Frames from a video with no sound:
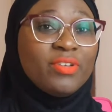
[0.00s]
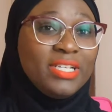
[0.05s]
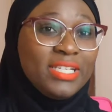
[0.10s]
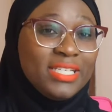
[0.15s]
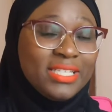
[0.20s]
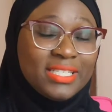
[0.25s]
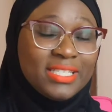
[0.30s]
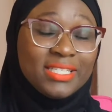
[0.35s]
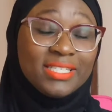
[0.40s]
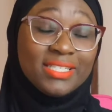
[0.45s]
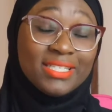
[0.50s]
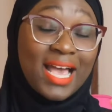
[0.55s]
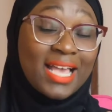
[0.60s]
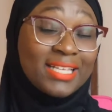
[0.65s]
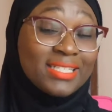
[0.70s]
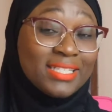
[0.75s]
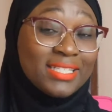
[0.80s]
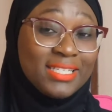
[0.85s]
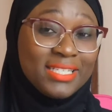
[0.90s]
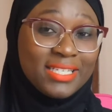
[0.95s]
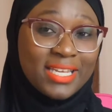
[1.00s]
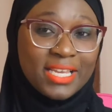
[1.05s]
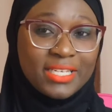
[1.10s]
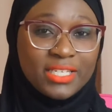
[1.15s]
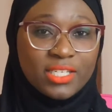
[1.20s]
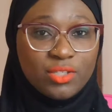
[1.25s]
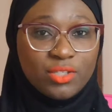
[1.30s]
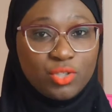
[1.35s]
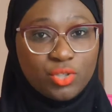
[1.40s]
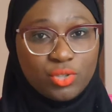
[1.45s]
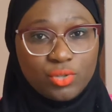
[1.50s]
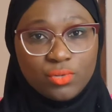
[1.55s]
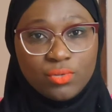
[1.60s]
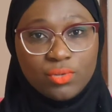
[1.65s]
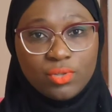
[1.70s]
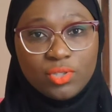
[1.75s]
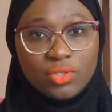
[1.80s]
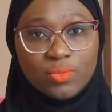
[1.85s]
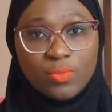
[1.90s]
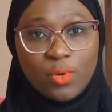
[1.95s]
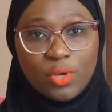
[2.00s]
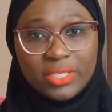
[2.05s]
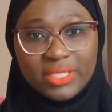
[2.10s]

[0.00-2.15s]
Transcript: Next, we're going to talk about the